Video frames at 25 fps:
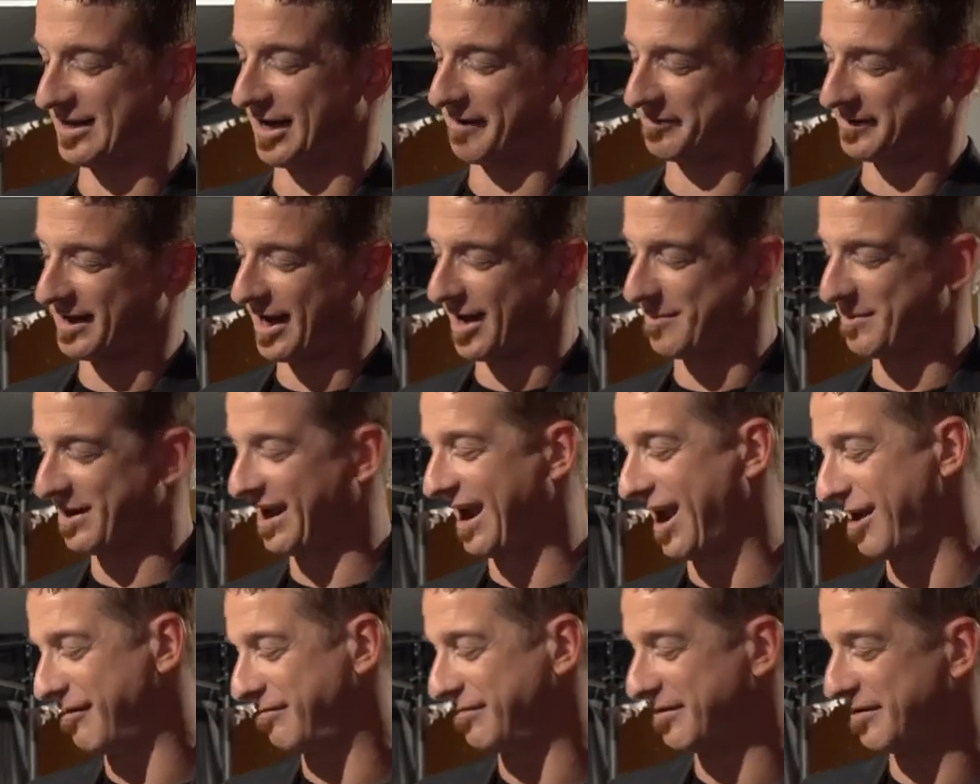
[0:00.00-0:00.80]
TUF
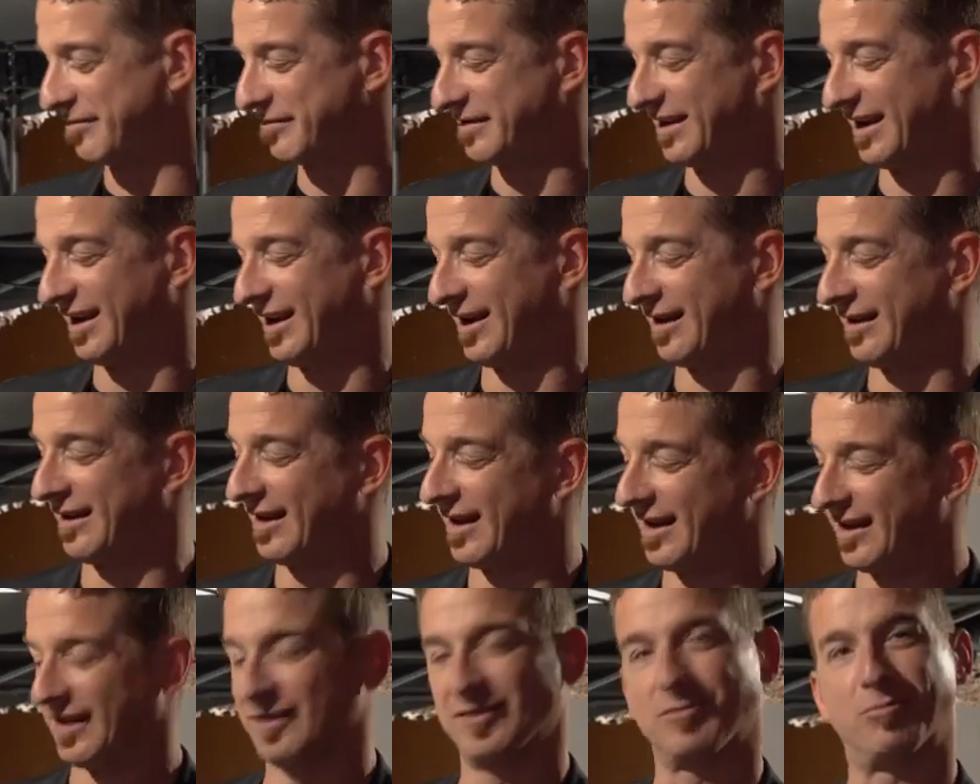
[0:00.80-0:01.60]
Gaming A15.
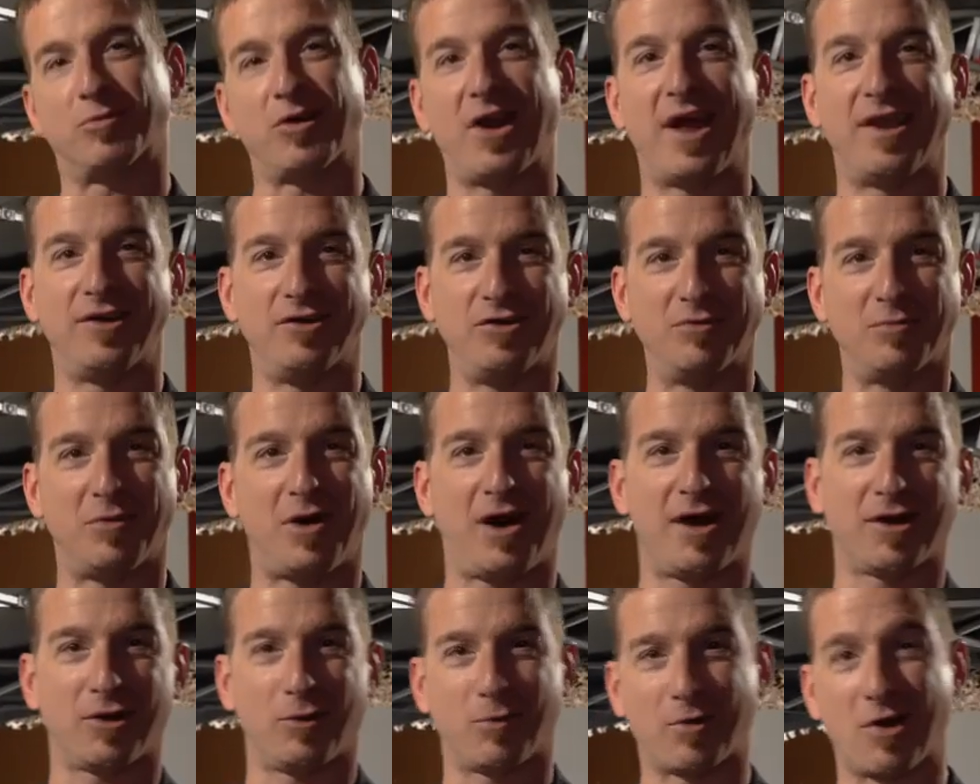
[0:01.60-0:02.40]
It's a brand new
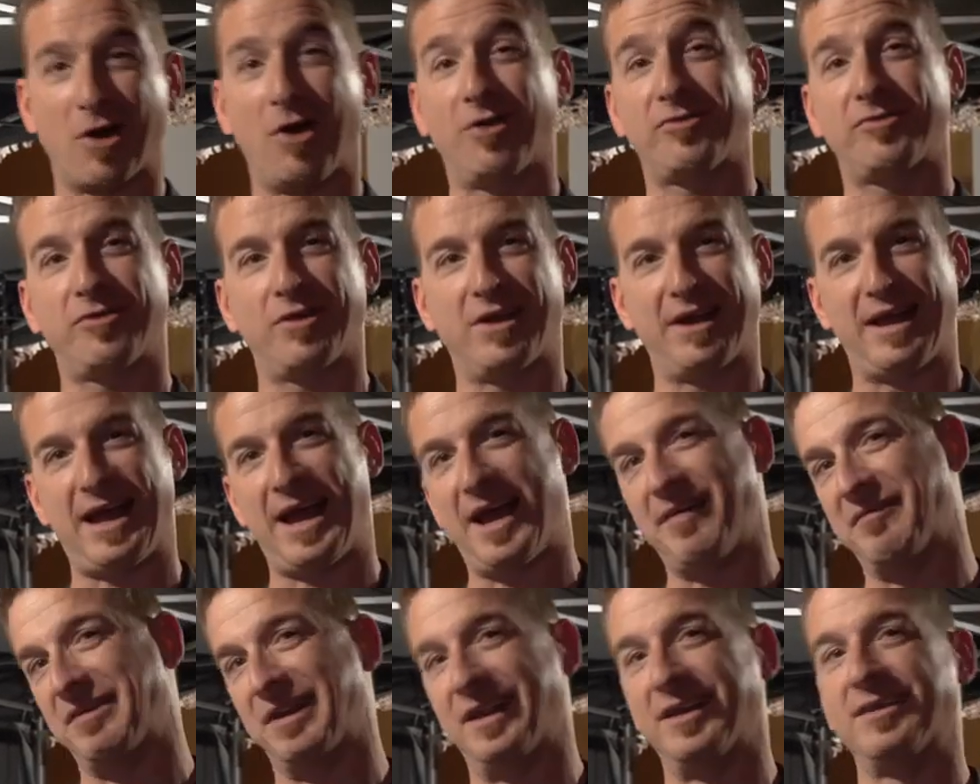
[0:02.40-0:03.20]
model. We're also going to
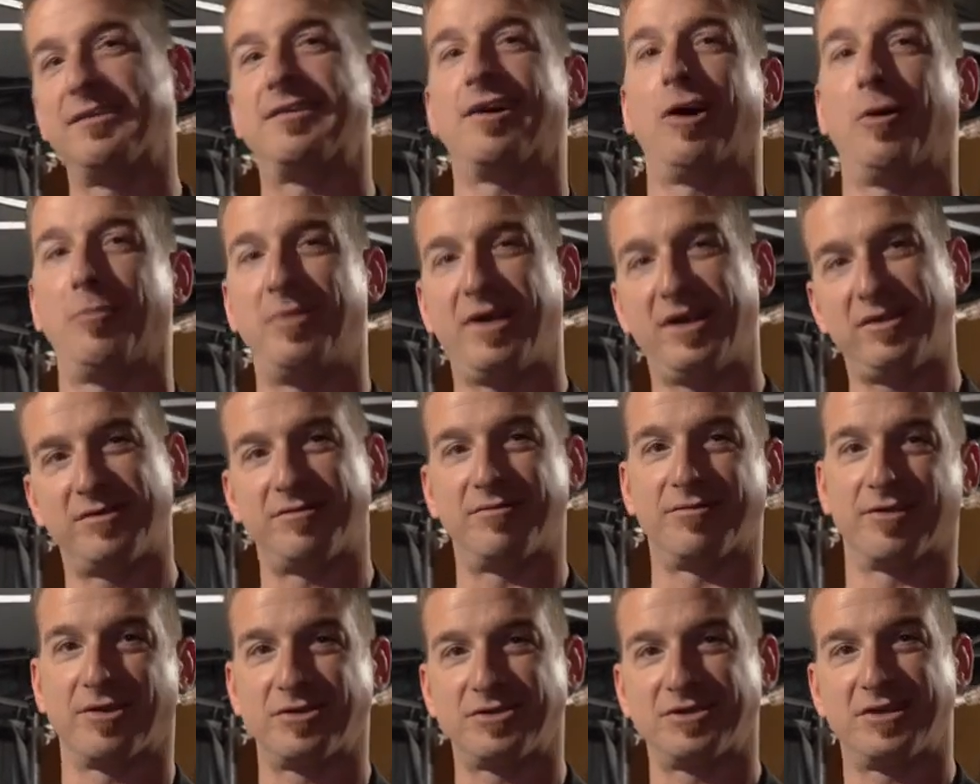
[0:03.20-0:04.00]
have an Intel-based
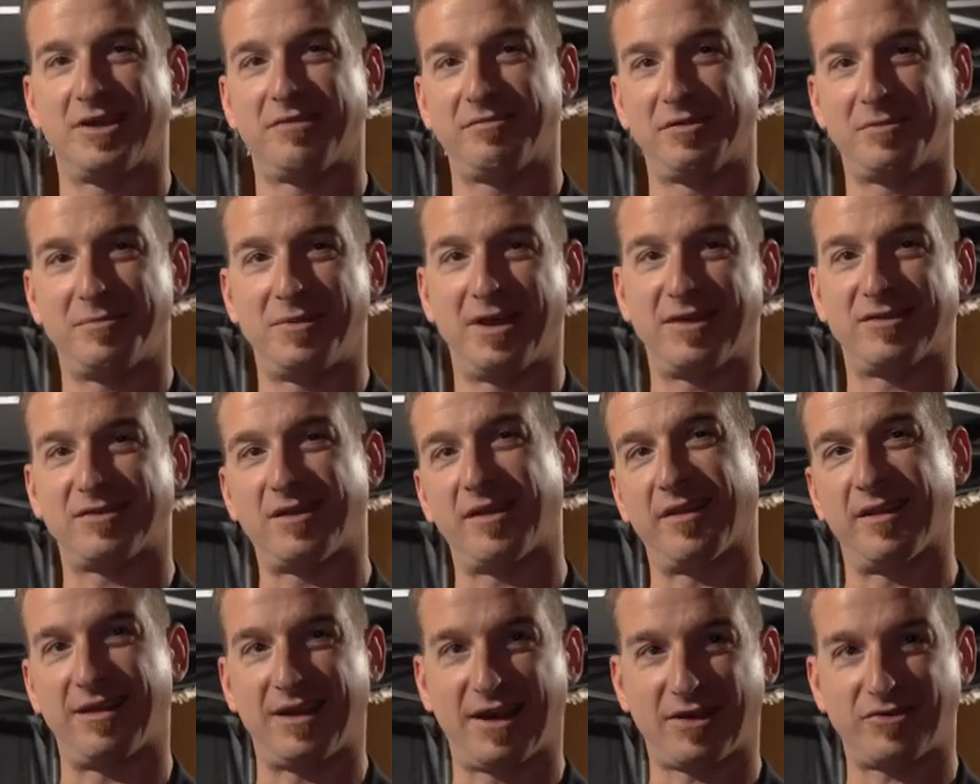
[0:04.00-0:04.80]
version of it based
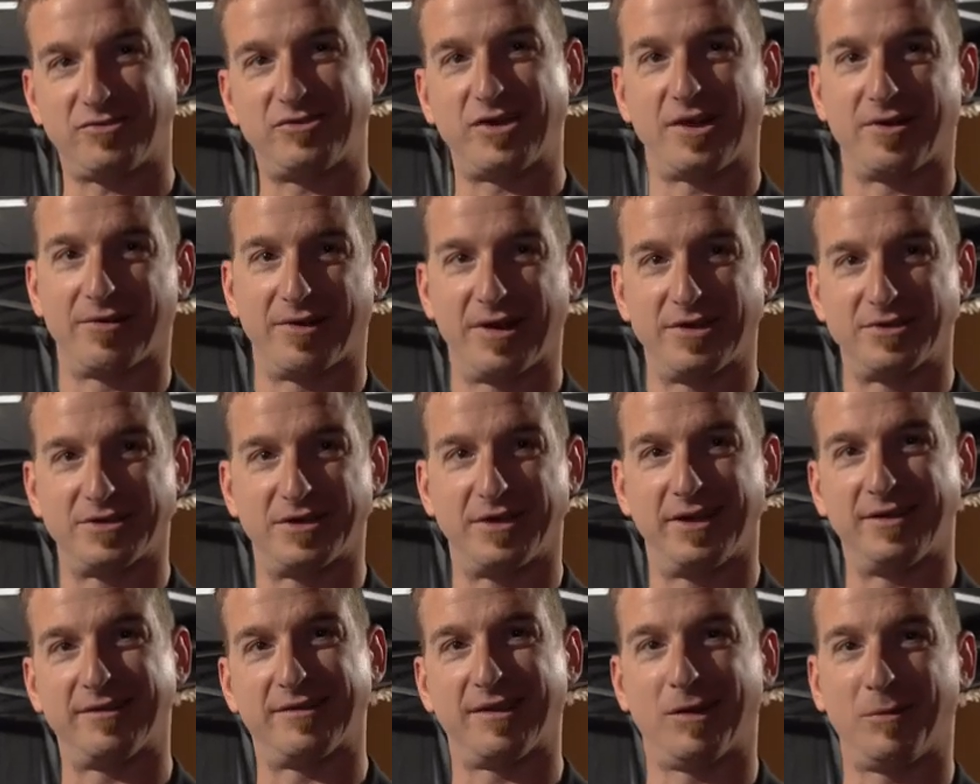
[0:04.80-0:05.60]
on the next
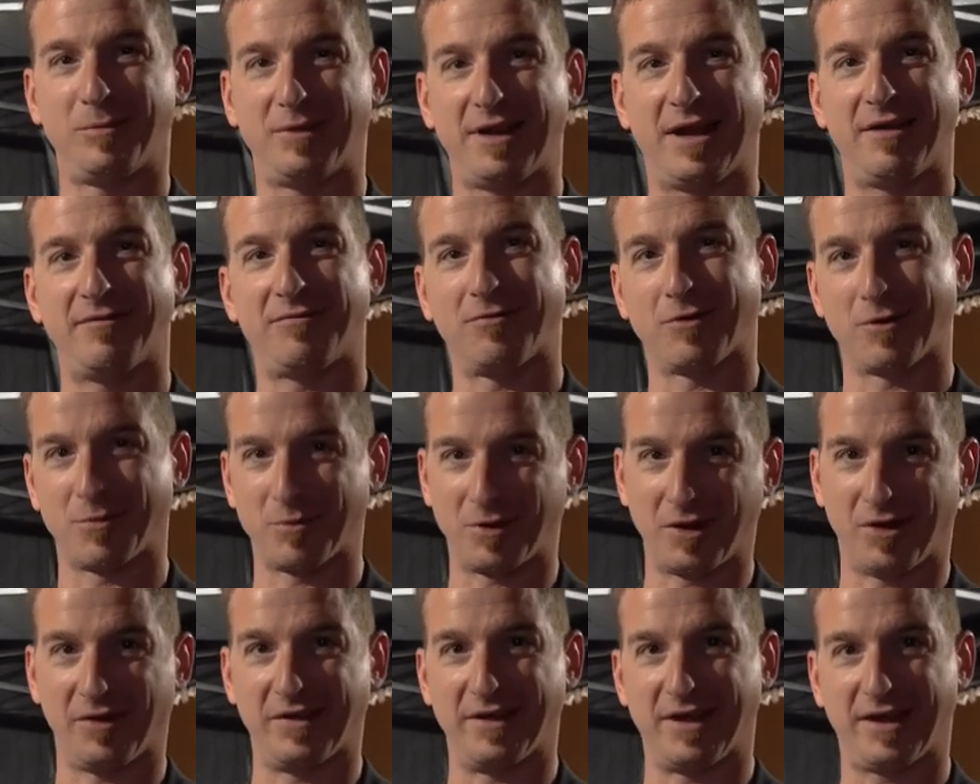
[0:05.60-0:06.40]
generation Intel platform
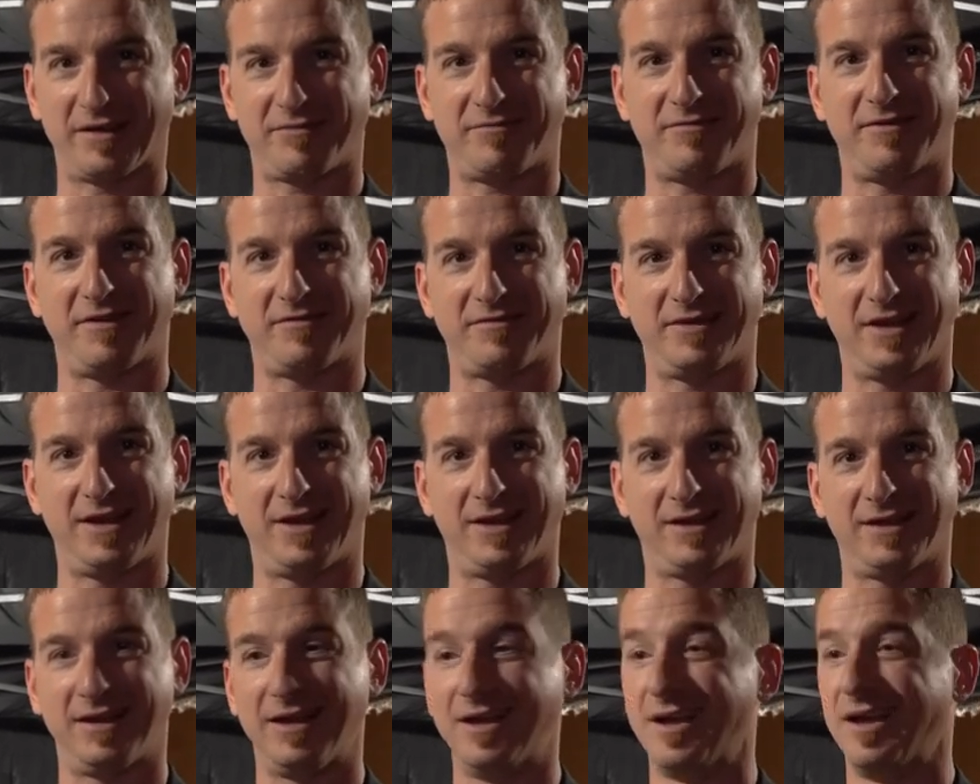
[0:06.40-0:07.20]
called the
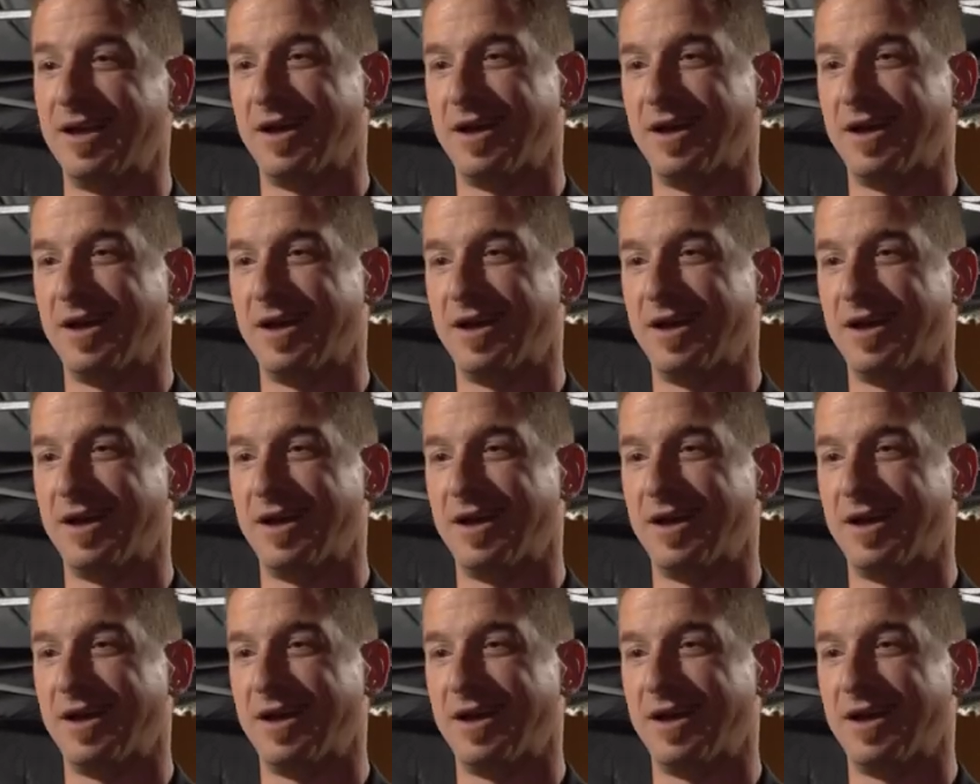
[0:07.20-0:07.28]
F15.